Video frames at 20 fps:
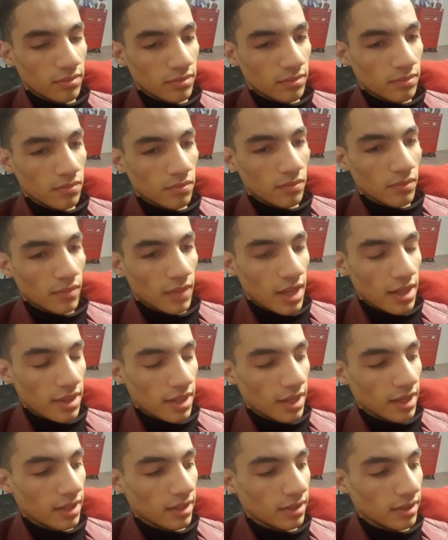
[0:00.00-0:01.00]
and
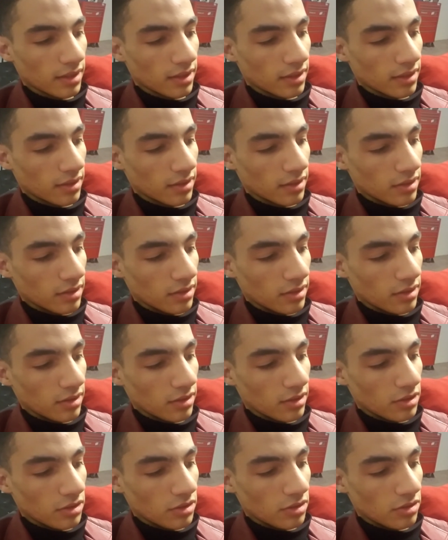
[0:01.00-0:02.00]
then
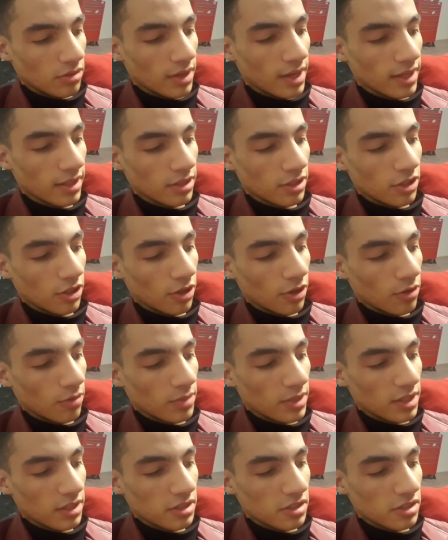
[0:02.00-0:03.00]
you add in your own beats.